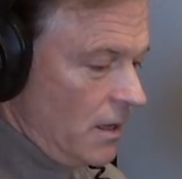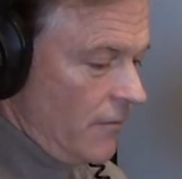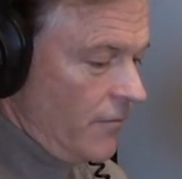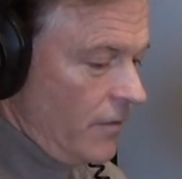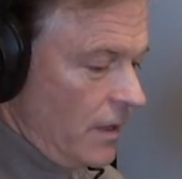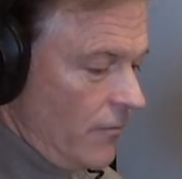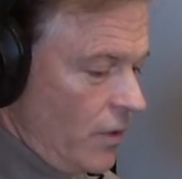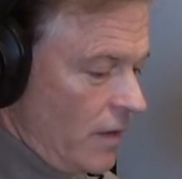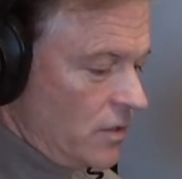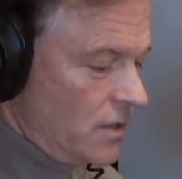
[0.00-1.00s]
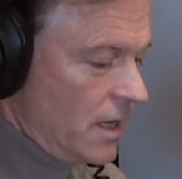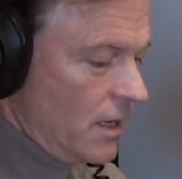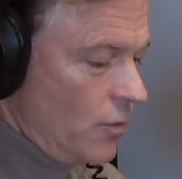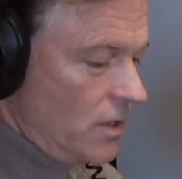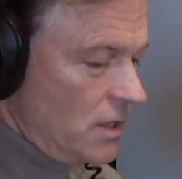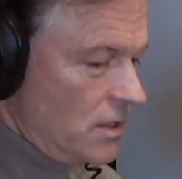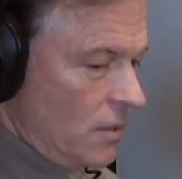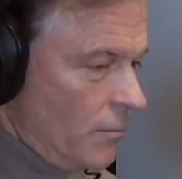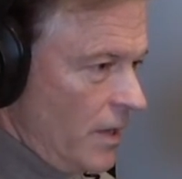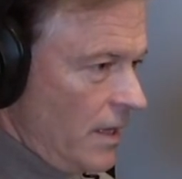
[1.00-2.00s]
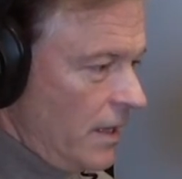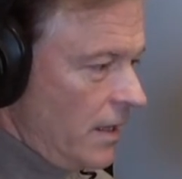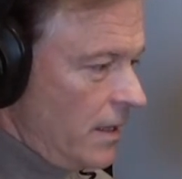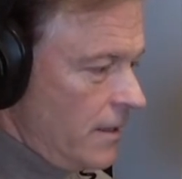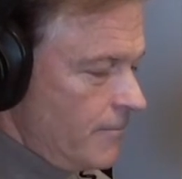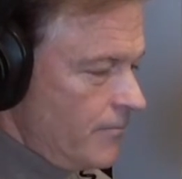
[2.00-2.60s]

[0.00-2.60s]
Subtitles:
if we have a society which is completely